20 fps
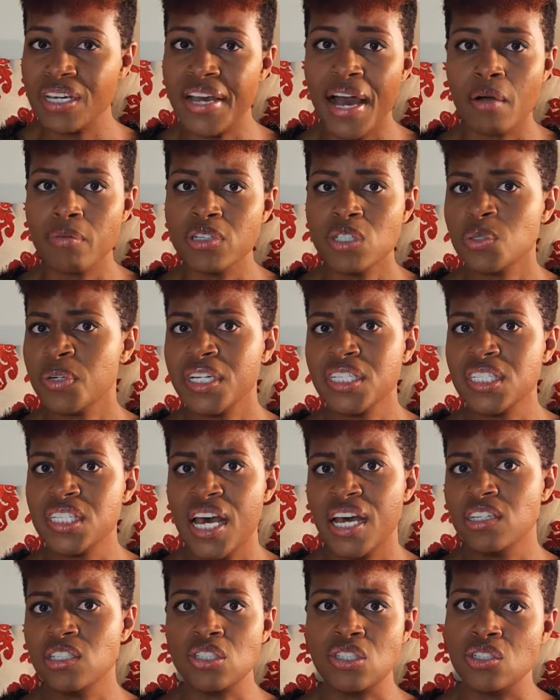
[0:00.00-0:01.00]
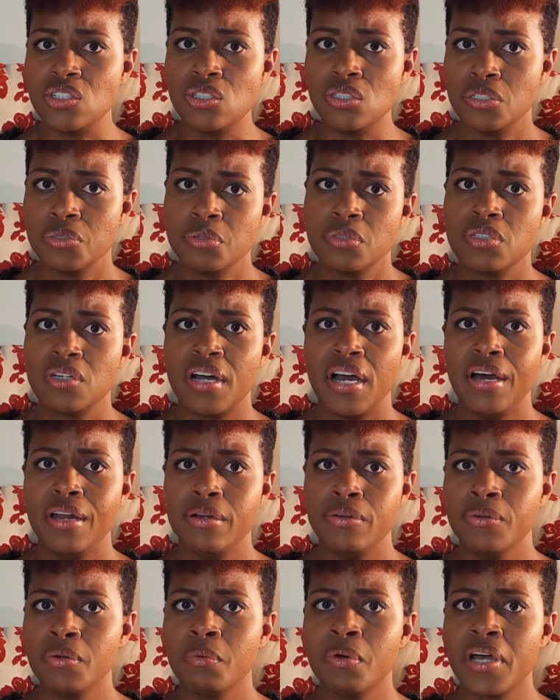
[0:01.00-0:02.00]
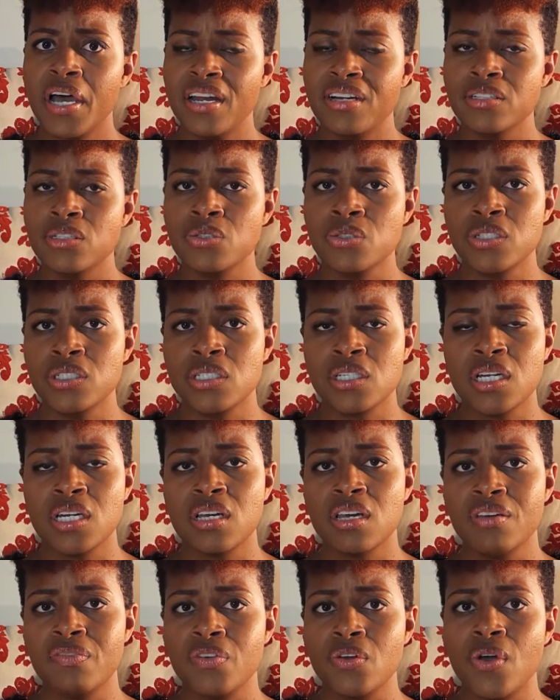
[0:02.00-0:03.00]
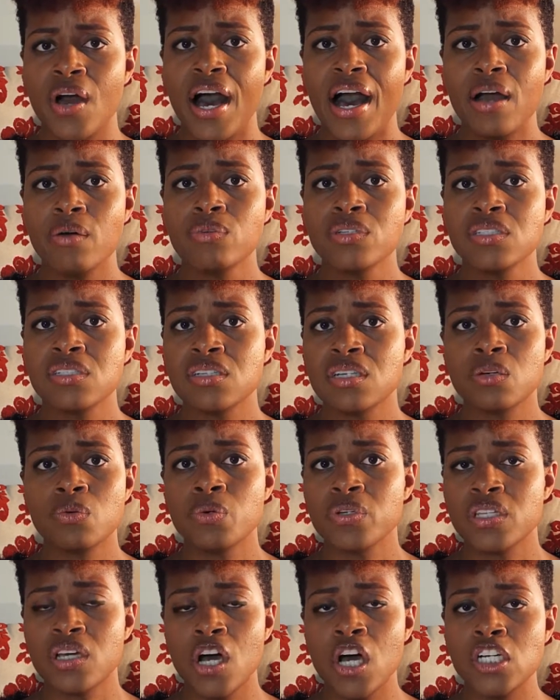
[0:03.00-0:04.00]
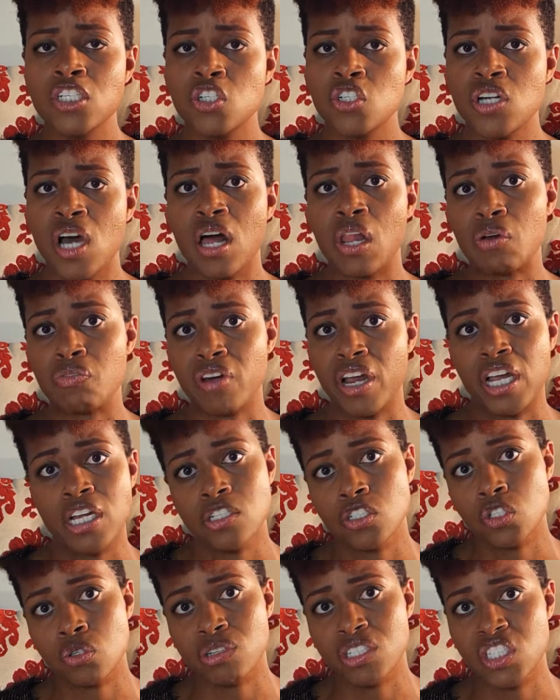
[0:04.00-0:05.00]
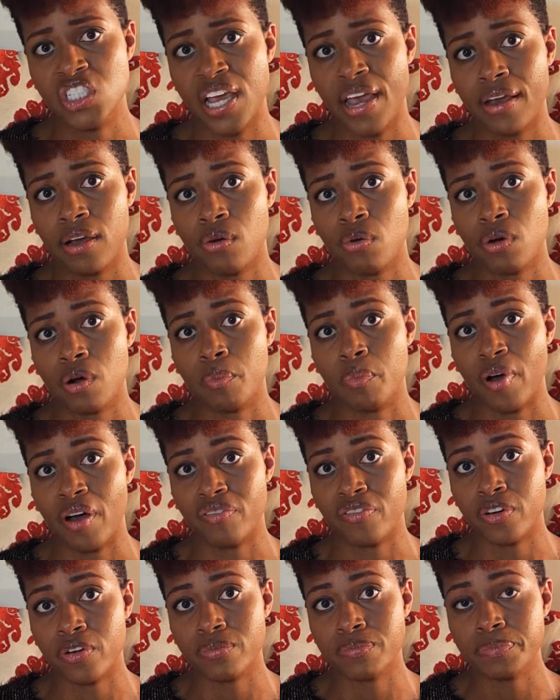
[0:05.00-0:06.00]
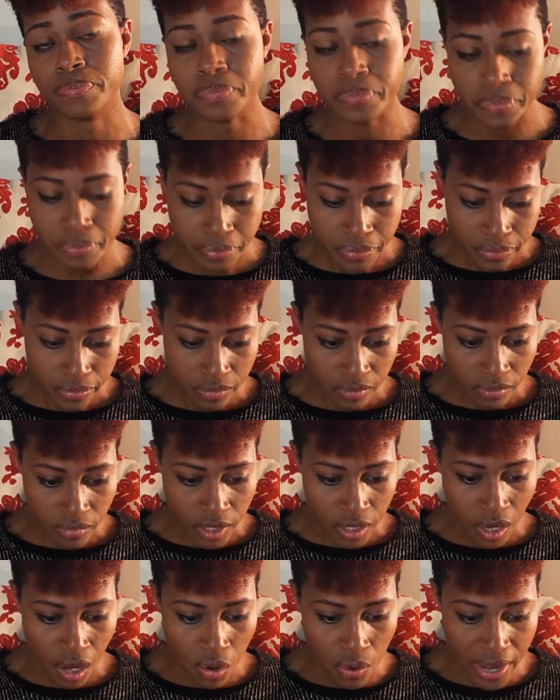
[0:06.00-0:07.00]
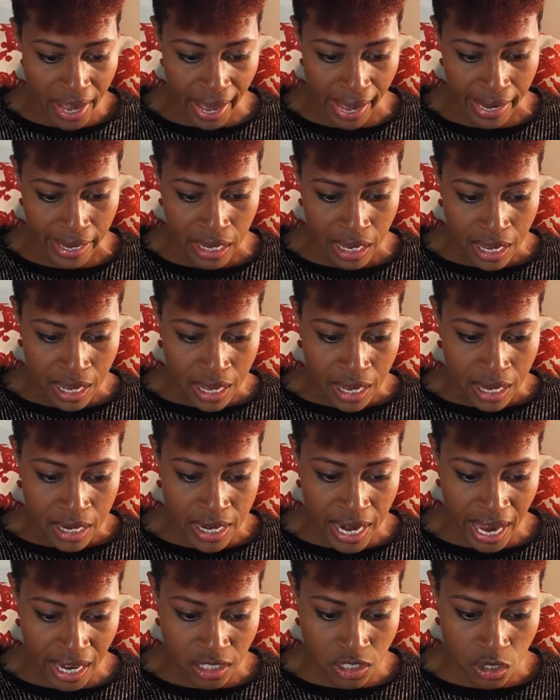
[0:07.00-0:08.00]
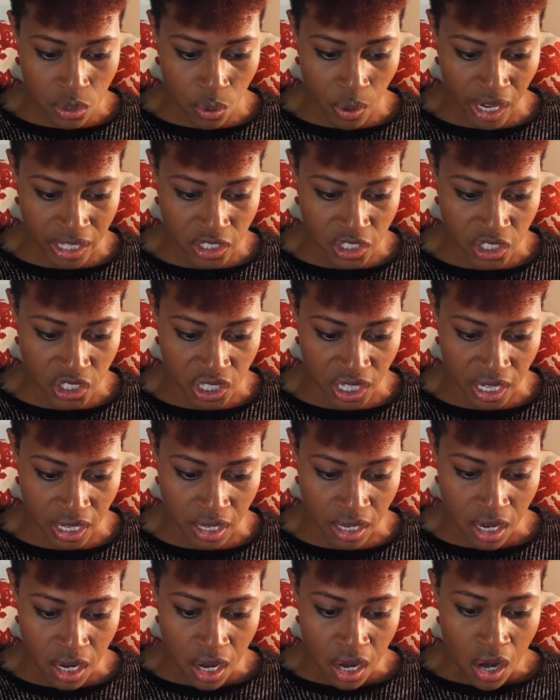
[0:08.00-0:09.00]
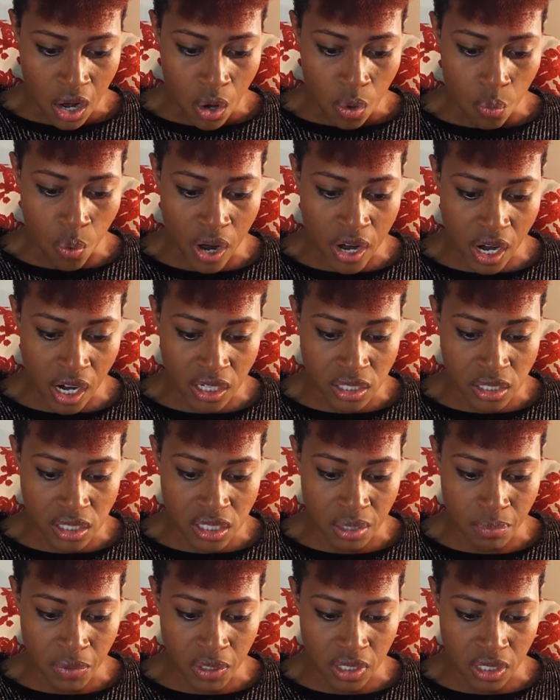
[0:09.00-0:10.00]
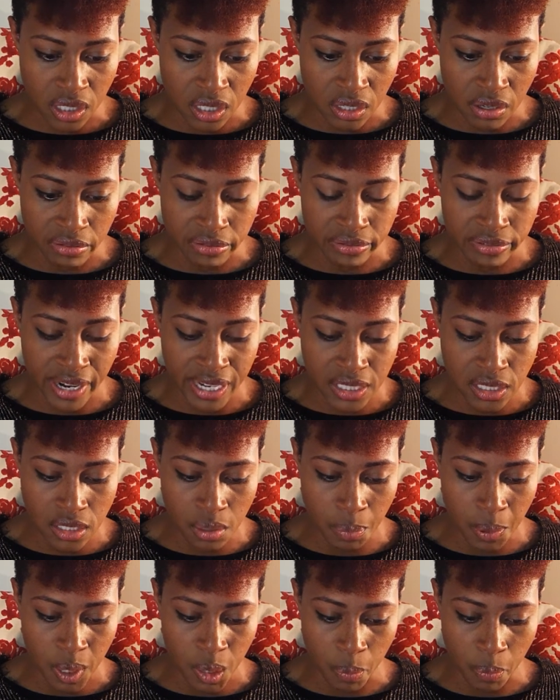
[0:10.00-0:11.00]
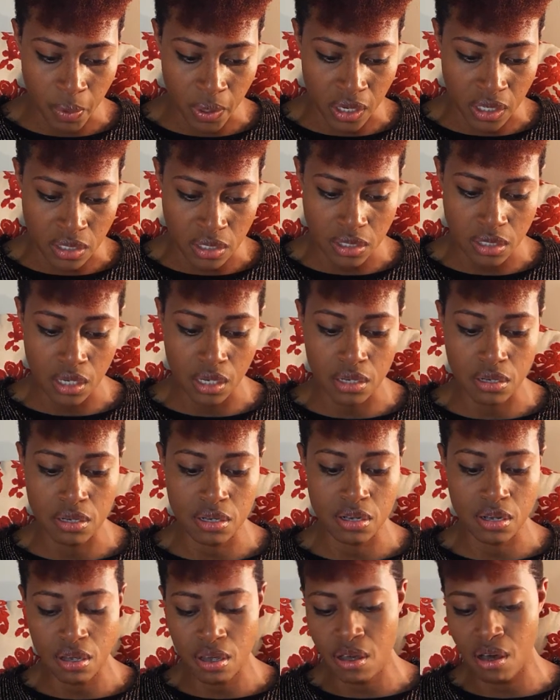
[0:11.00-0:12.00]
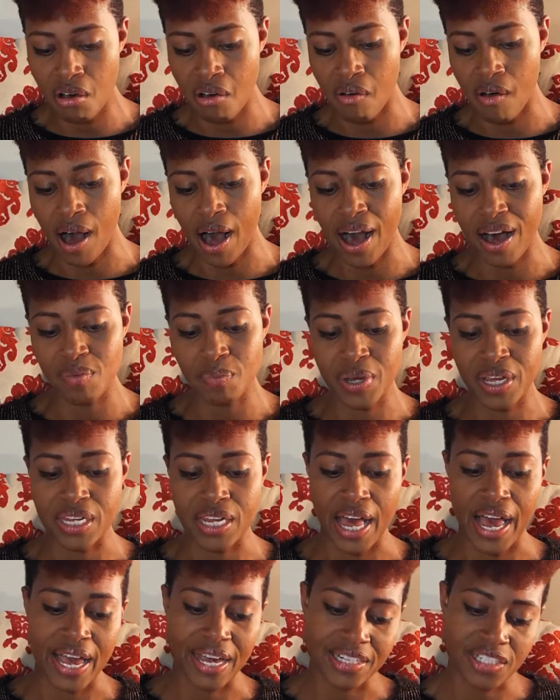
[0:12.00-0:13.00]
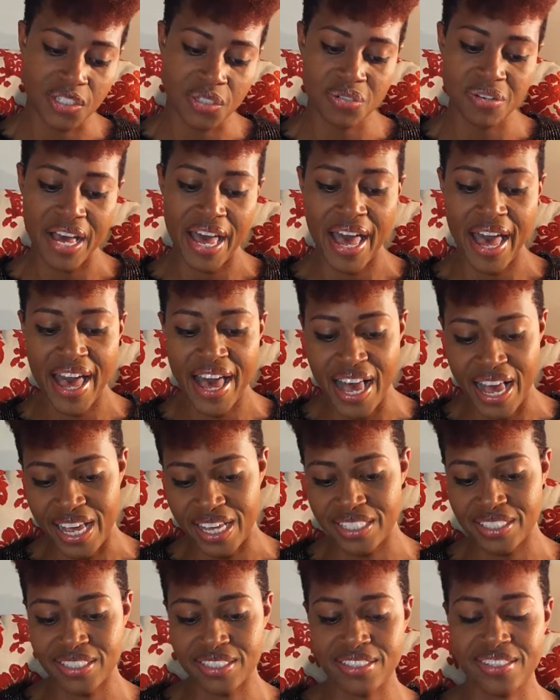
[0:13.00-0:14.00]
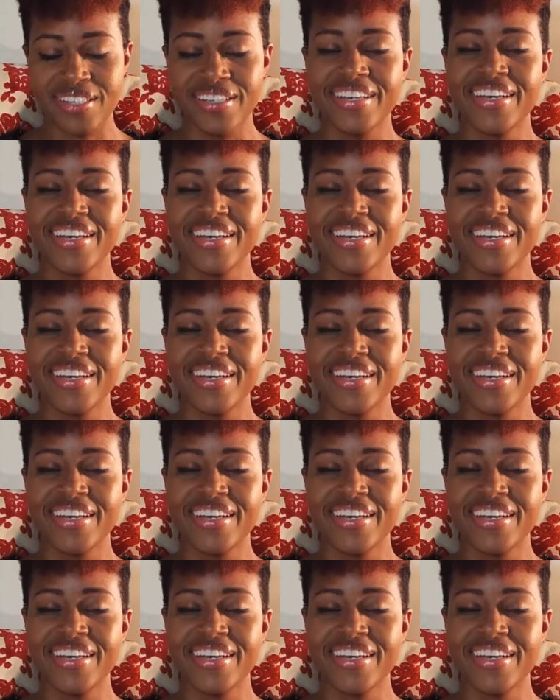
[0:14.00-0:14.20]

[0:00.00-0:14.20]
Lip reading: I would trust that juicer. I don't know what kind of juice it's going to give you. I would stick with the $100 range, so a Jack or a Breville. Okay, next question. What are some good recipe books? Oh, I'm glad you asked.